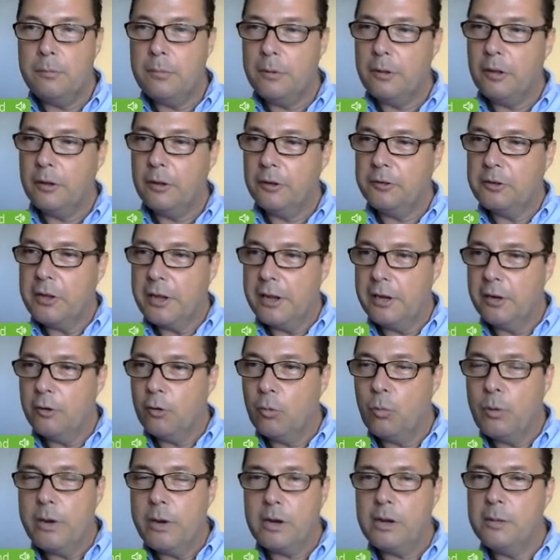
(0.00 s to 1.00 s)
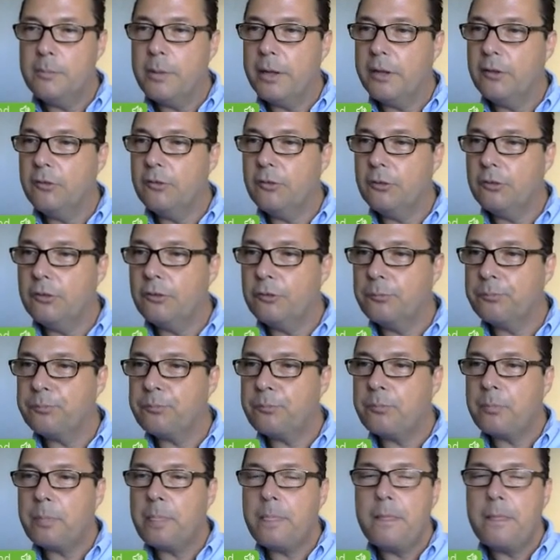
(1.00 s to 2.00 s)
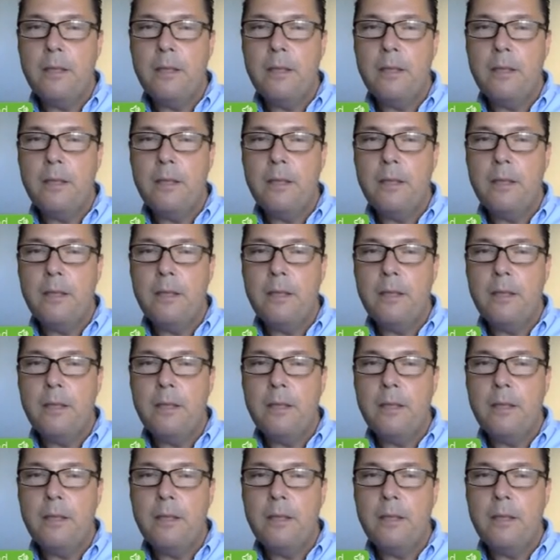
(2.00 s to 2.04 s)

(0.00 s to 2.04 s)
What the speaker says: a daily or weekly basis.